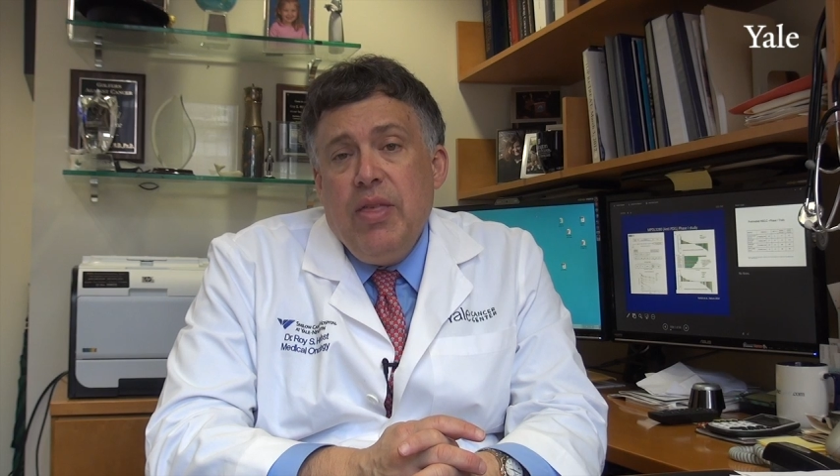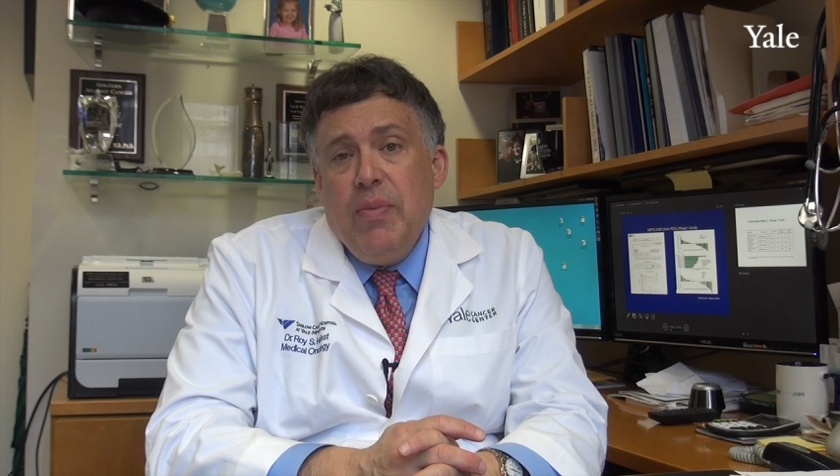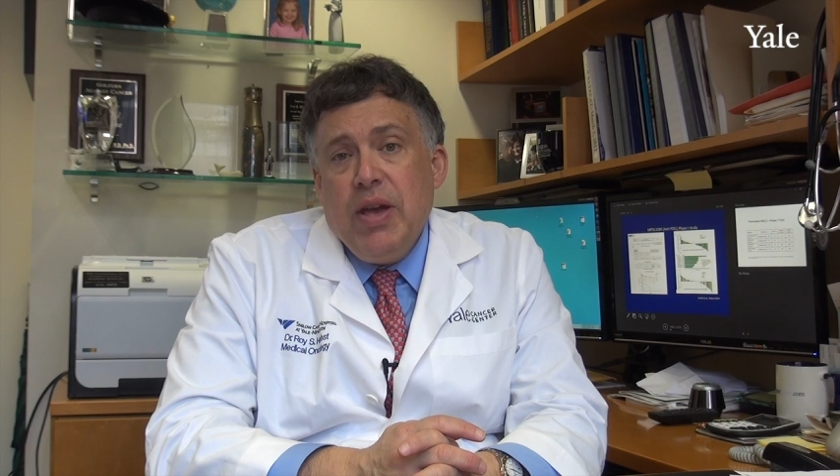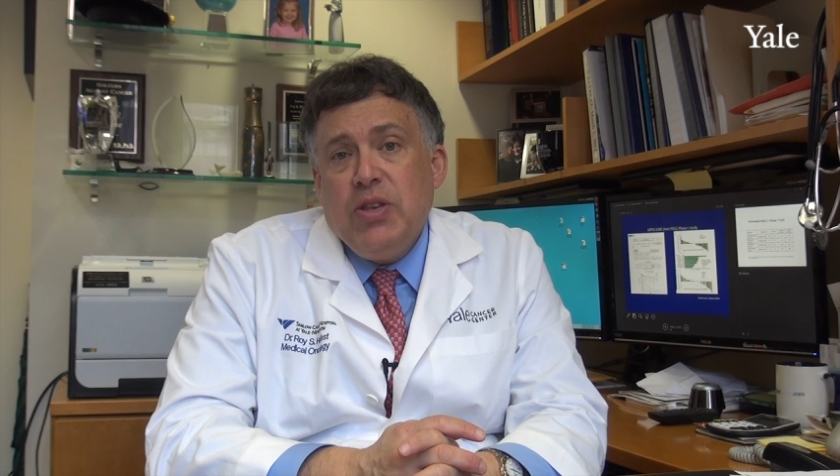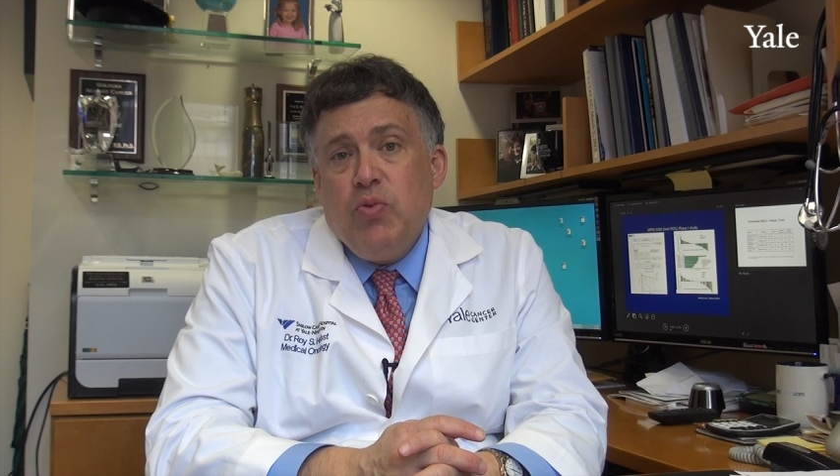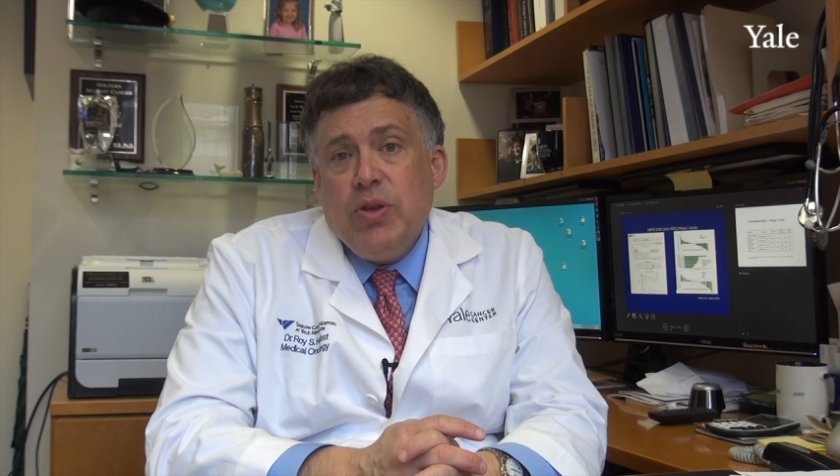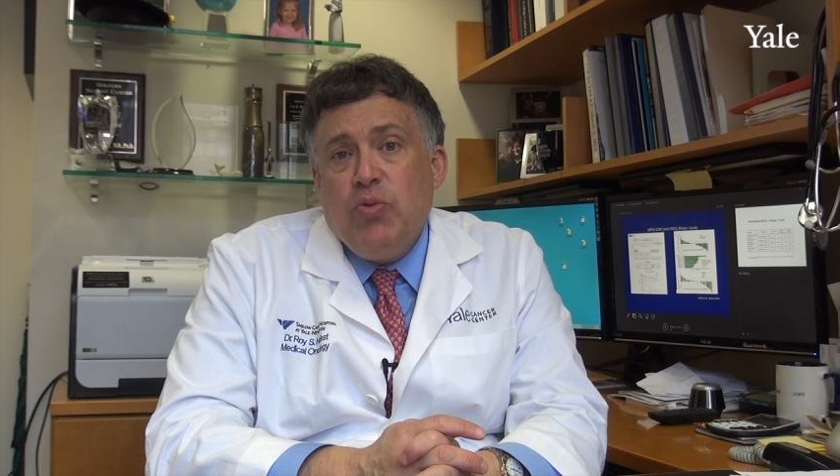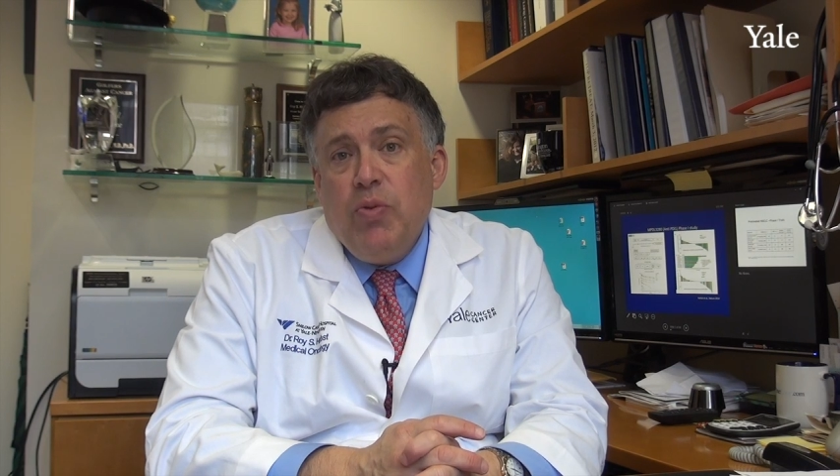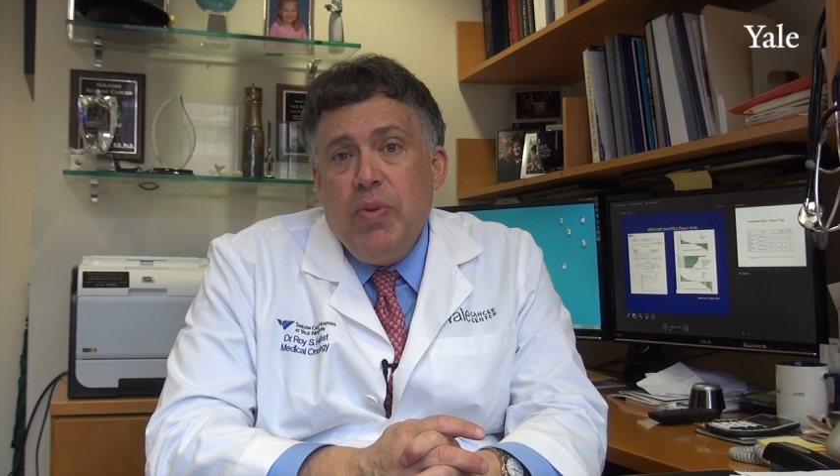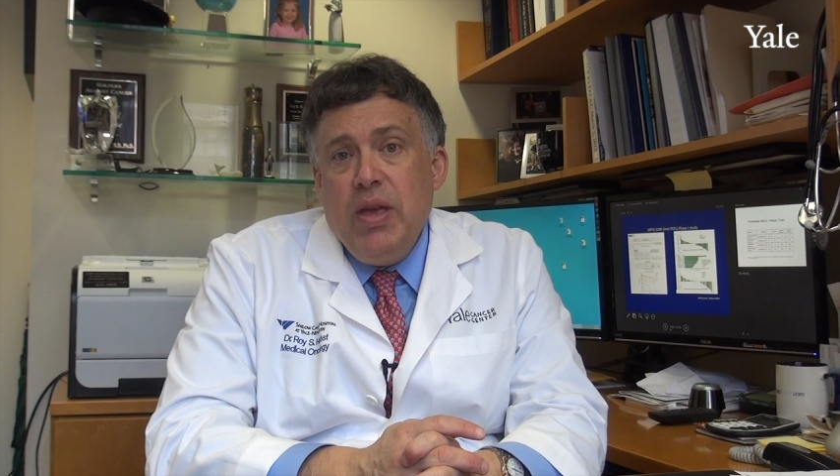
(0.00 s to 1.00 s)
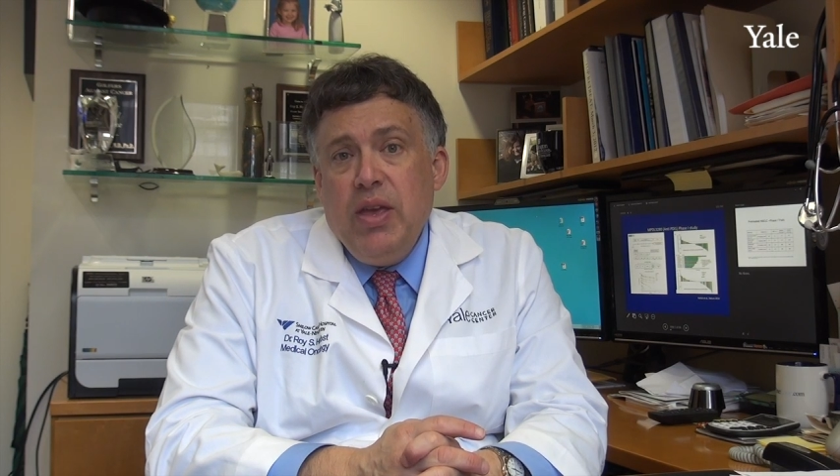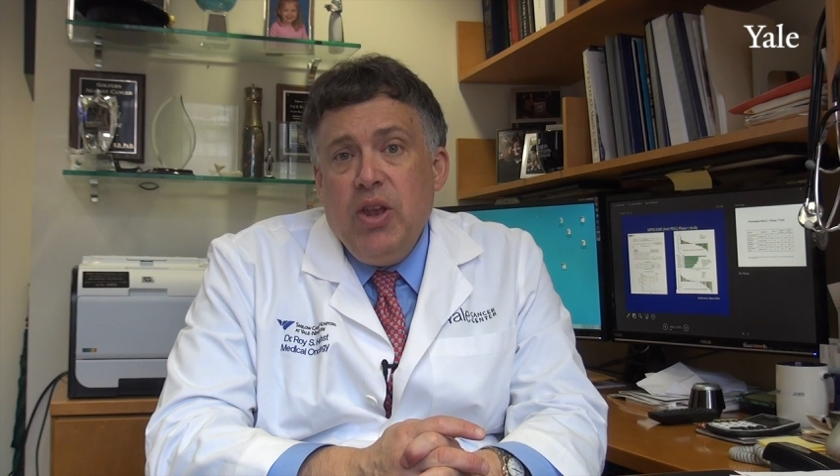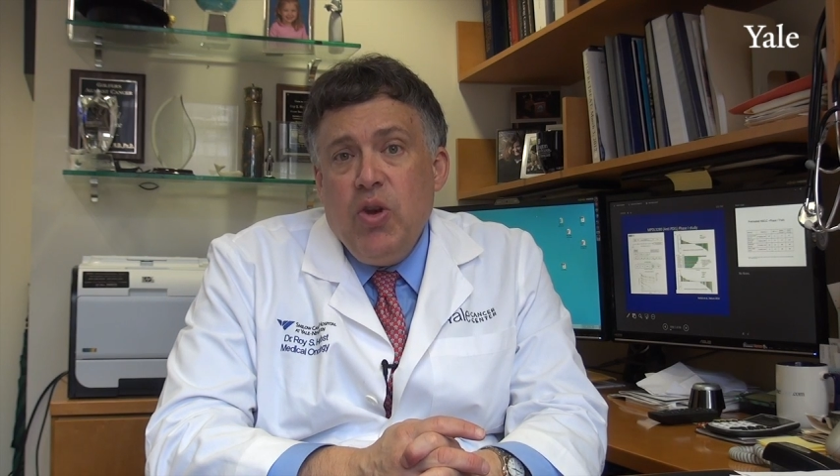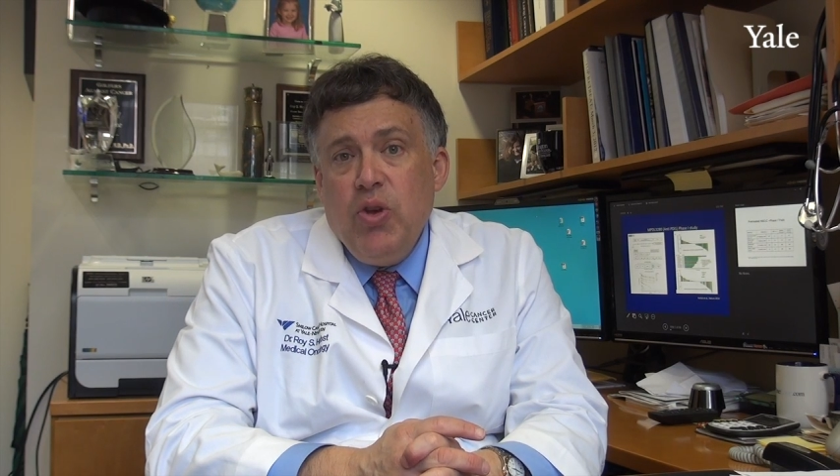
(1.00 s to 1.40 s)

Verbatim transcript: the biggest risk would be, you know,